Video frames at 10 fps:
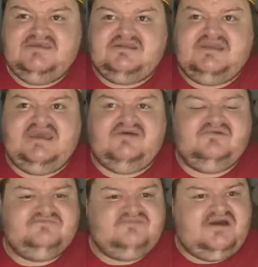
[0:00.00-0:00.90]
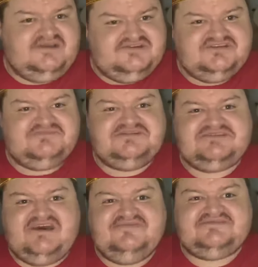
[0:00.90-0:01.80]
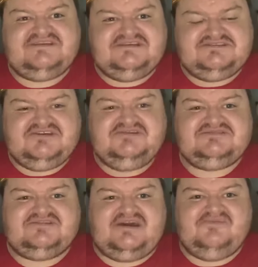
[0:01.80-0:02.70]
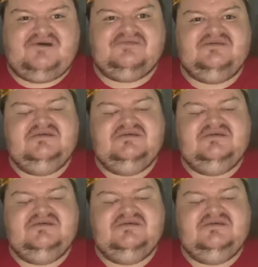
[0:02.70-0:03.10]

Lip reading: Now, I can use myself as an excuse on that one.